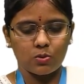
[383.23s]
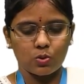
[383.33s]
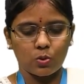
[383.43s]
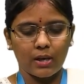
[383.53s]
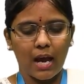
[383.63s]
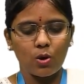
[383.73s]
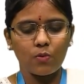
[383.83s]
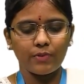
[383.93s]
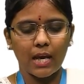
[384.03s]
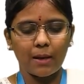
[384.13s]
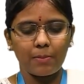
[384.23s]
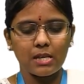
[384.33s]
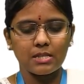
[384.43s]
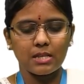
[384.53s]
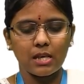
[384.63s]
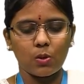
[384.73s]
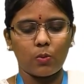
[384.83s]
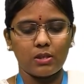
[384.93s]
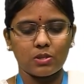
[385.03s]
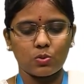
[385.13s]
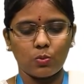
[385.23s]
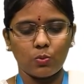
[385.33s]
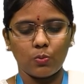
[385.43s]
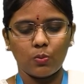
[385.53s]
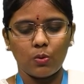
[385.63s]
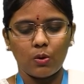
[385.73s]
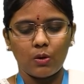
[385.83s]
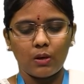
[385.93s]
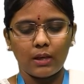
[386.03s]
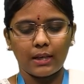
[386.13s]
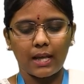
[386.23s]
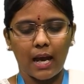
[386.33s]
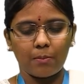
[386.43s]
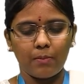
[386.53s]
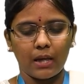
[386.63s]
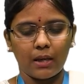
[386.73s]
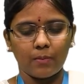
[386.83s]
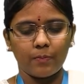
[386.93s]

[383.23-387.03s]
So tan of A plus C equals to tan B.